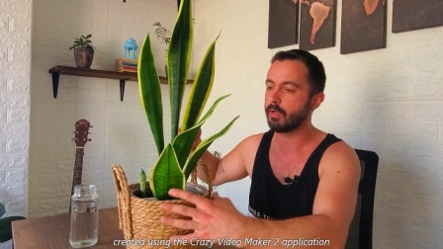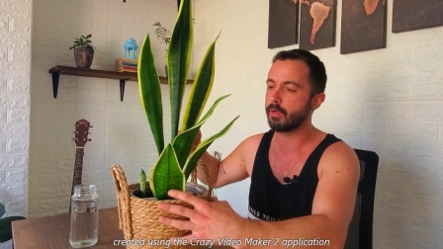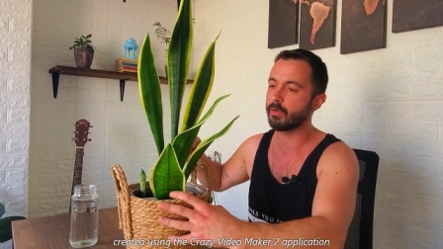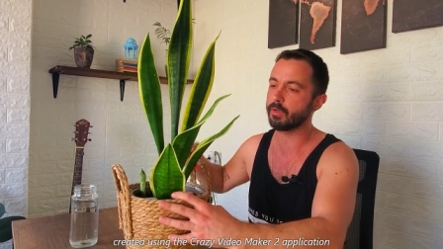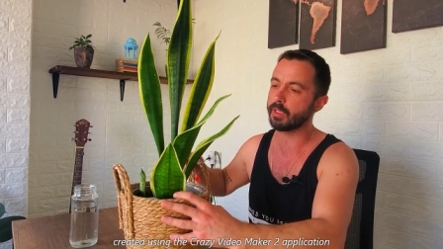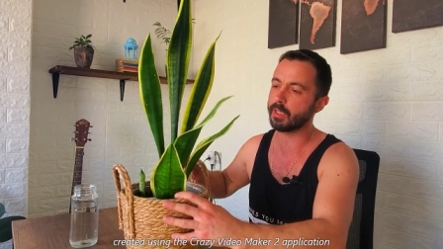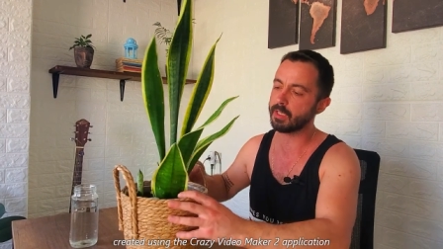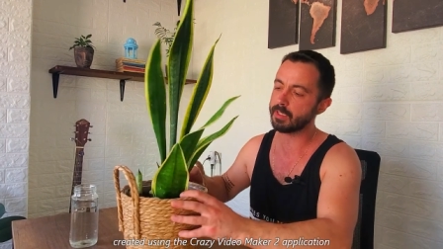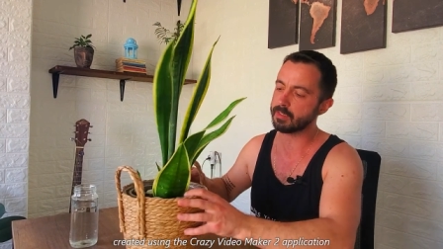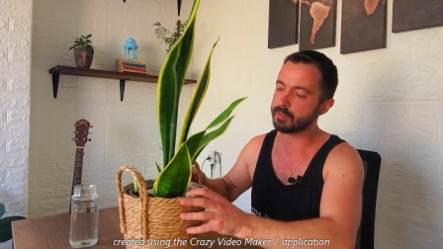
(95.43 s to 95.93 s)

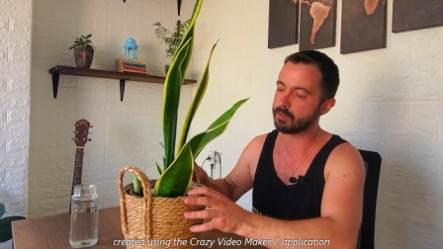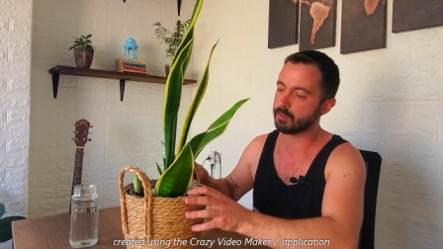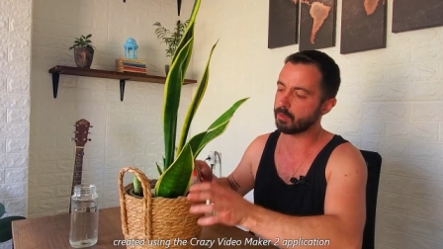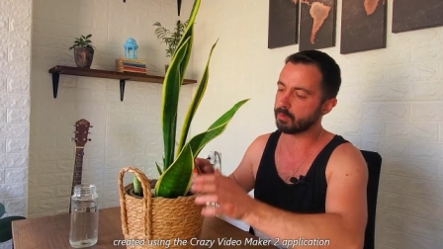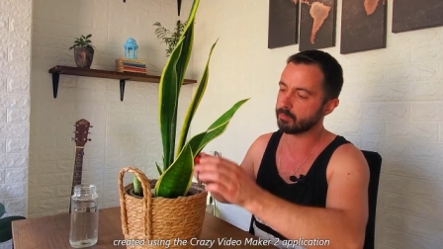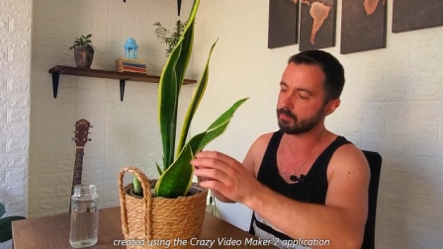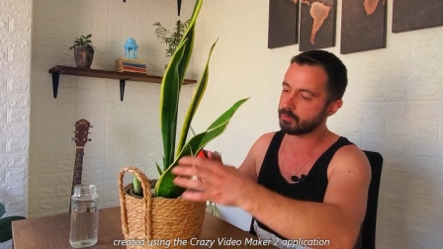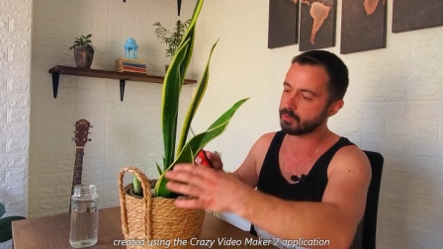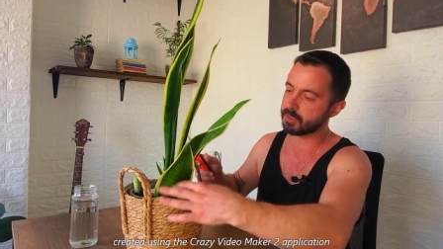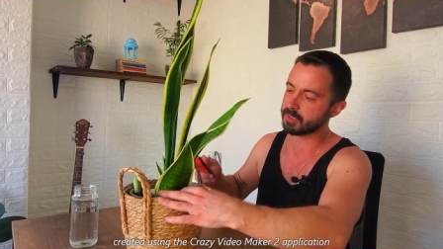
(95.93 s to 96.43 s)
Okay,
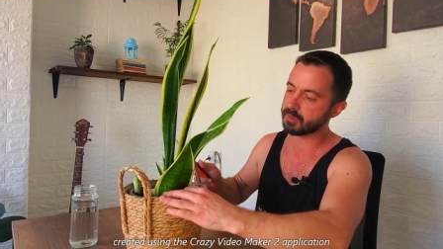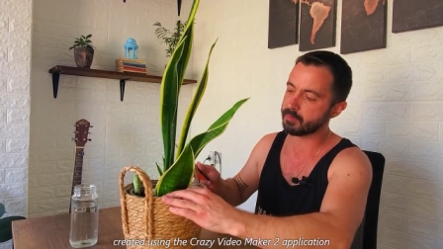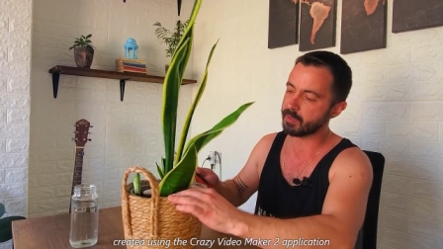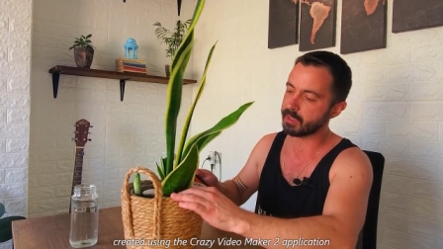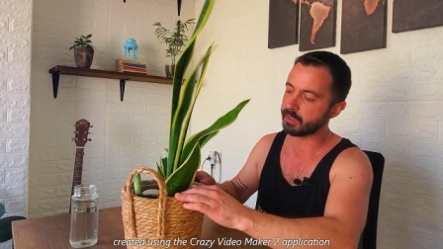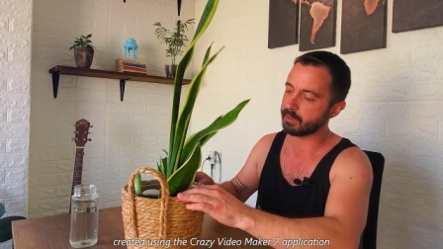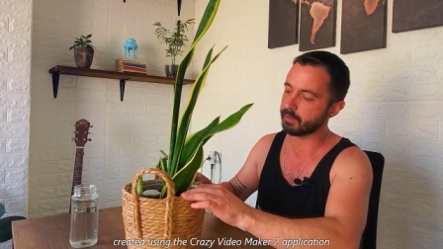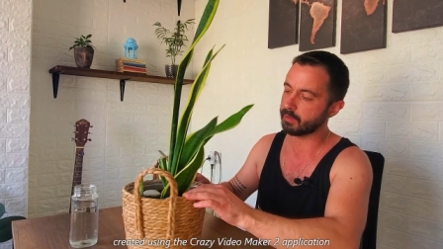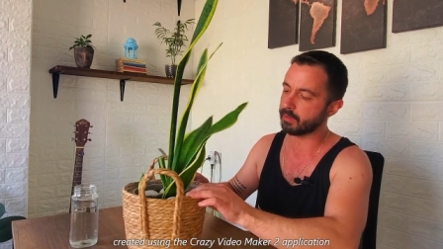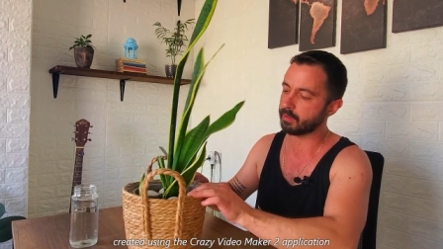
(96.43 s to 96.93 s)
so just
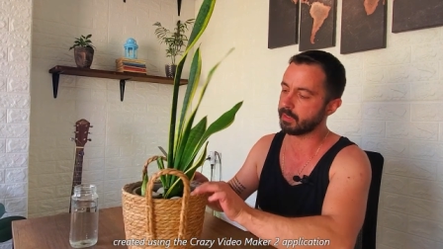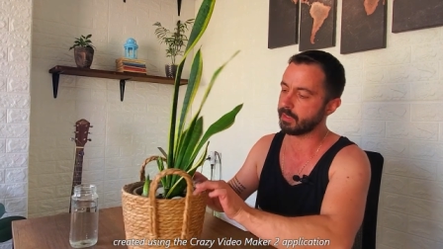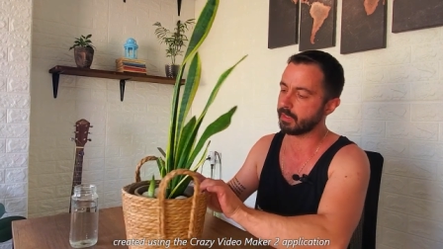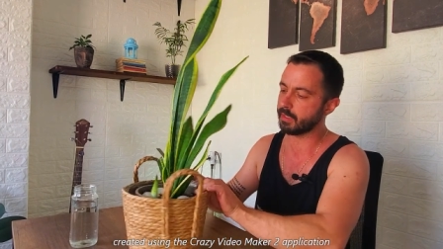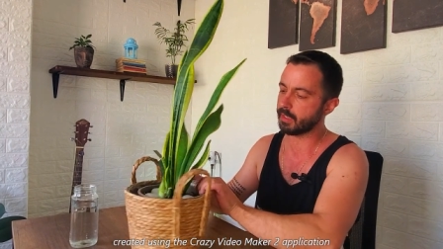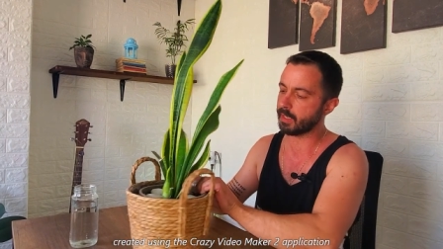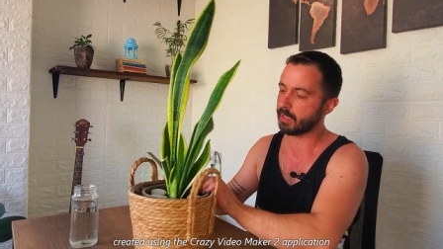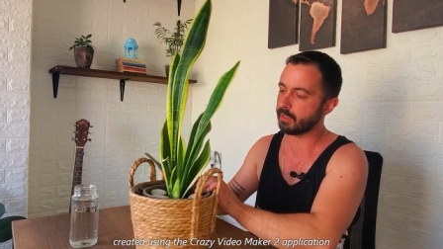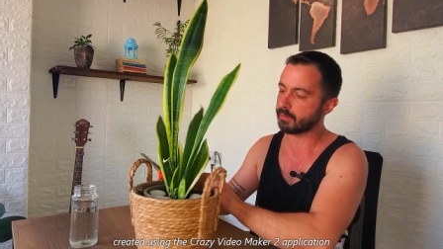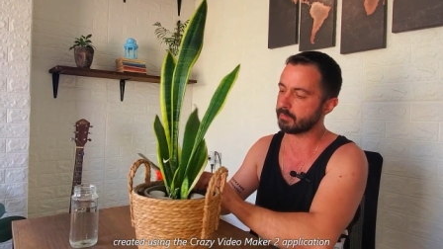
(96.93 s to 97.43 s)
make a
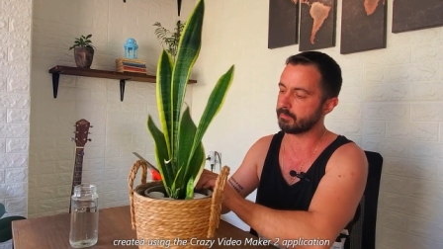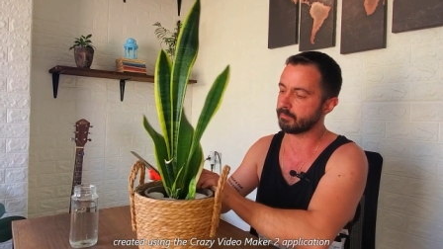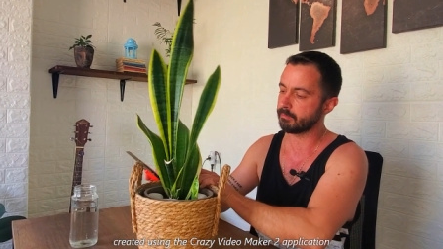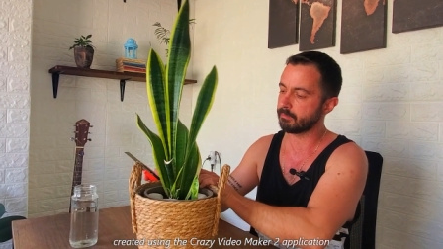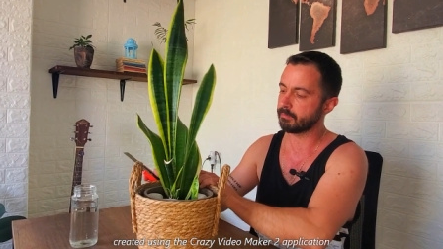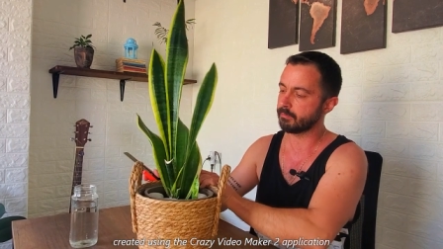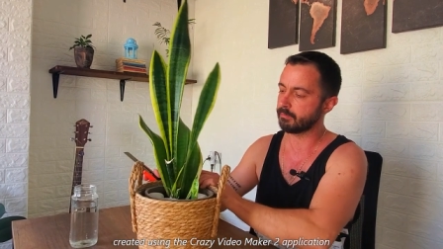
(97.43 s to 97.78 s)
clean cut.